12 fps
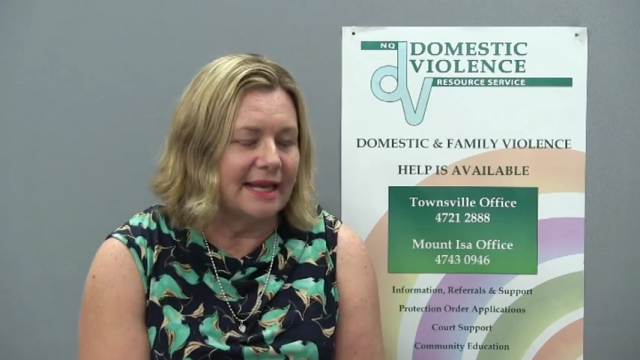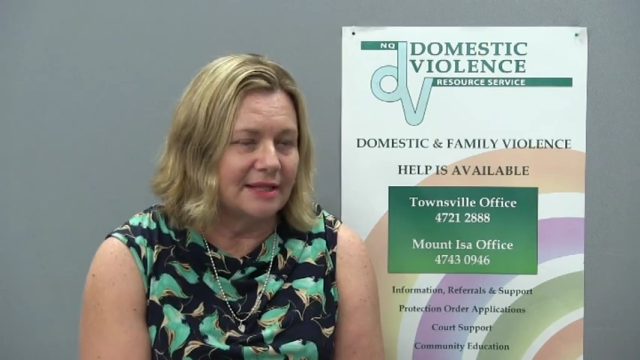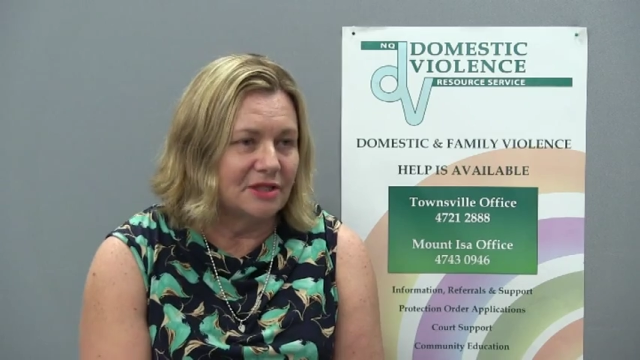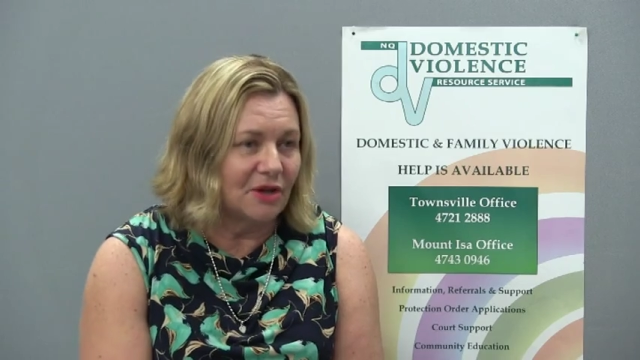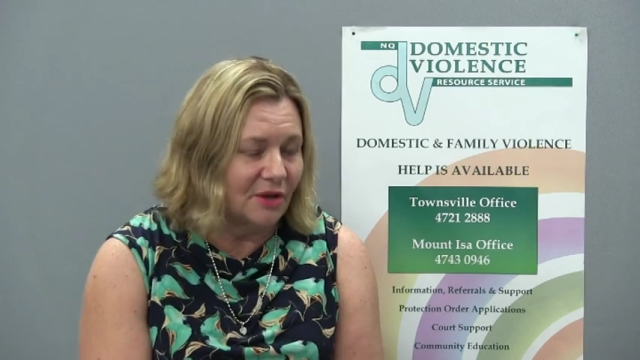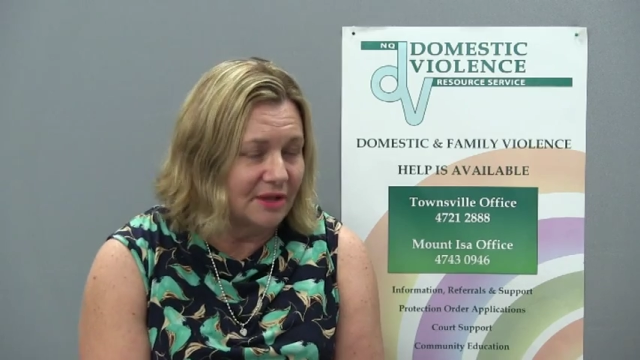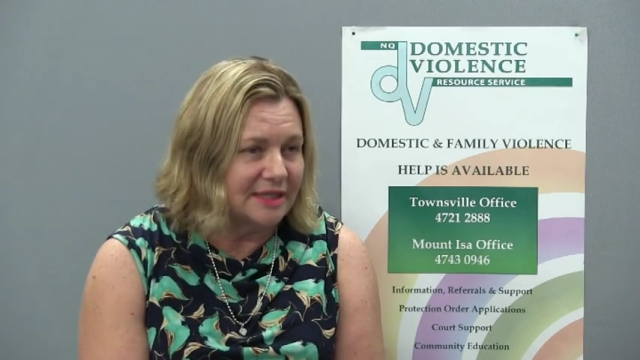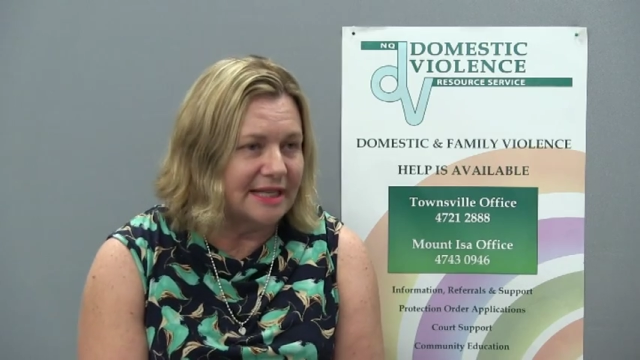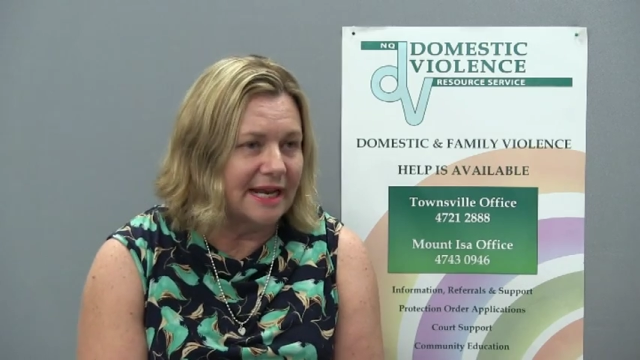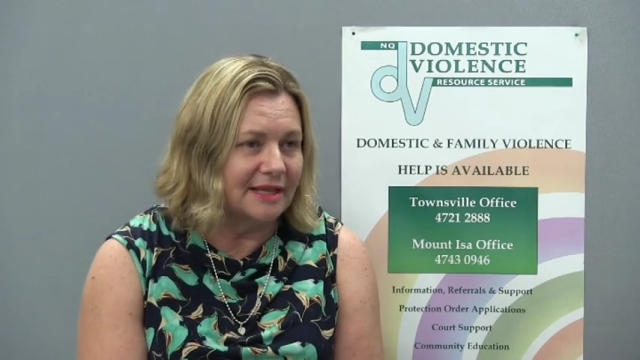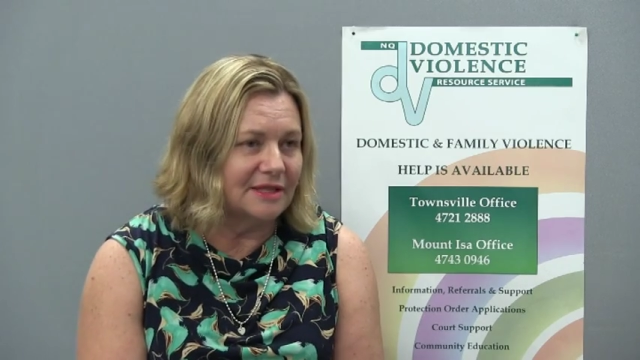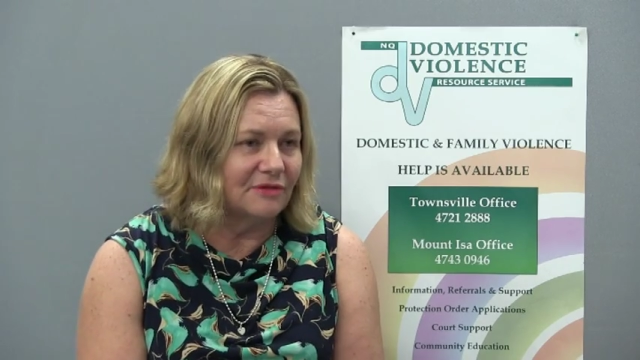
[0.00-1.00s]
outside the
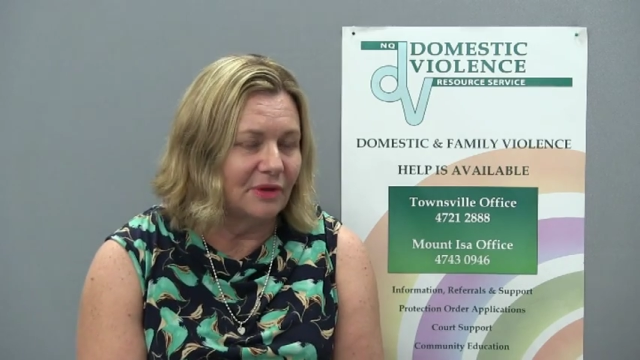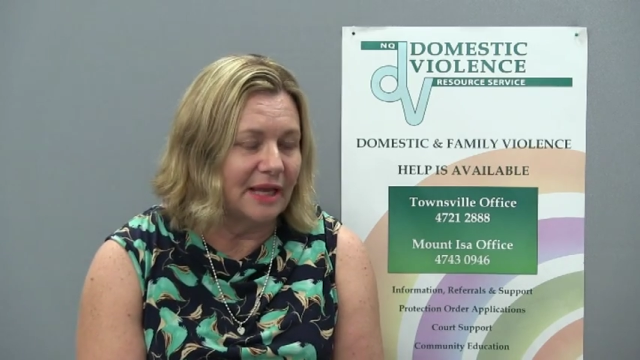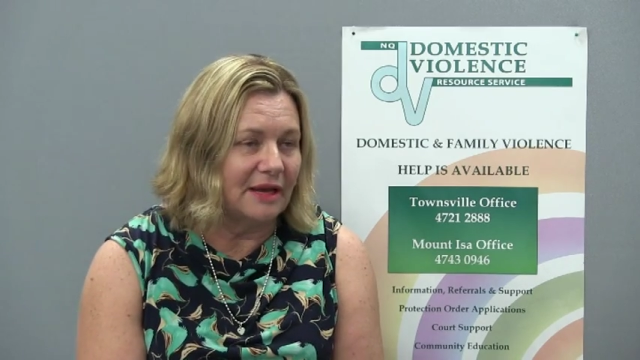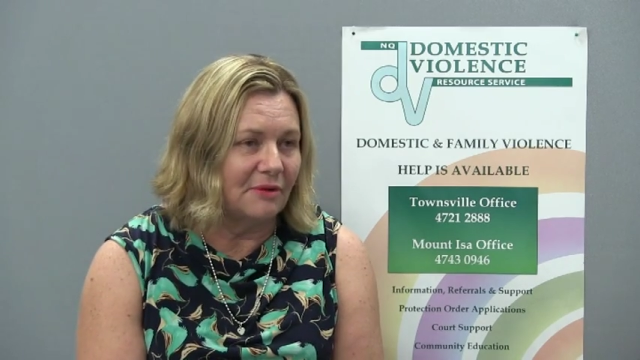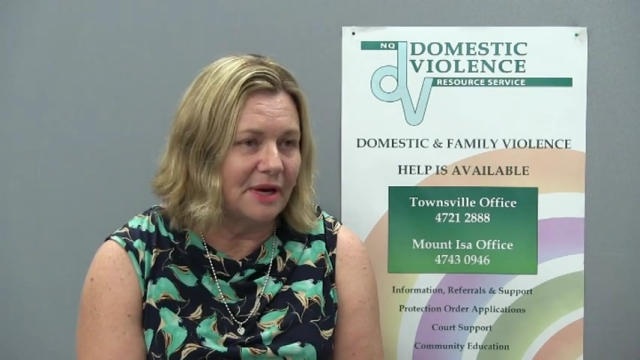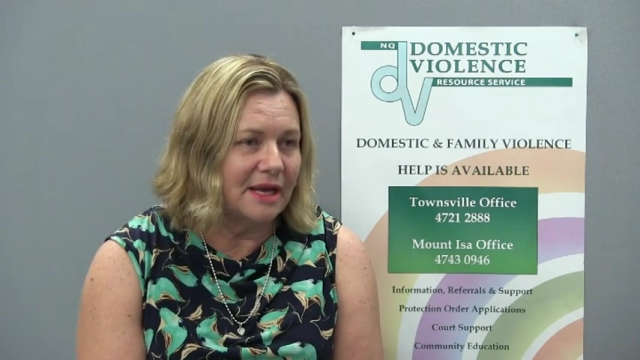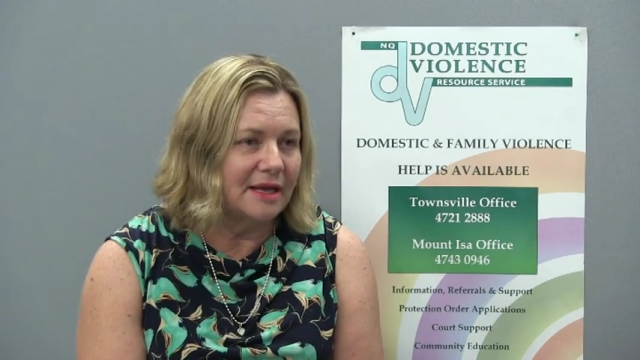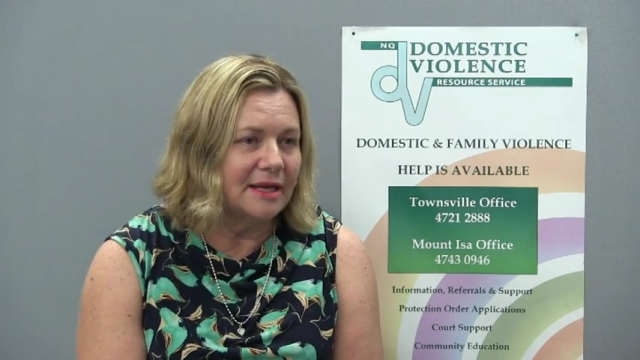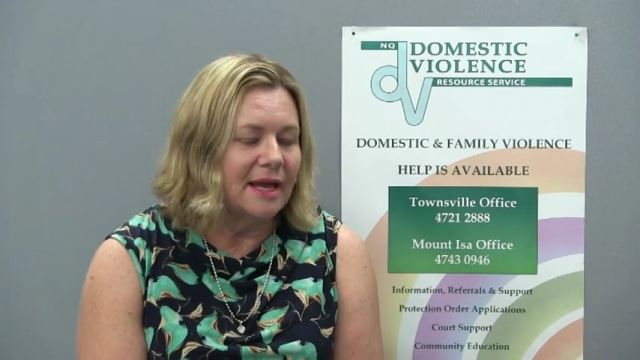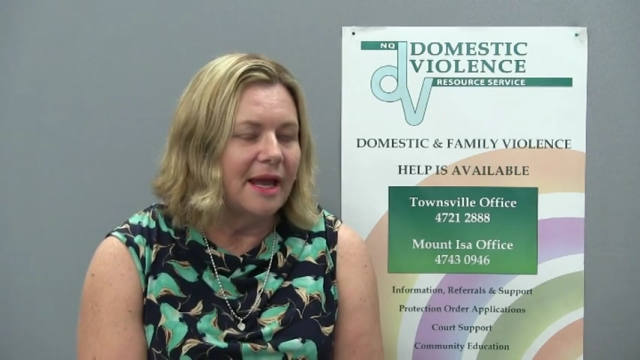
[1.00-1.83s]
Townsville area.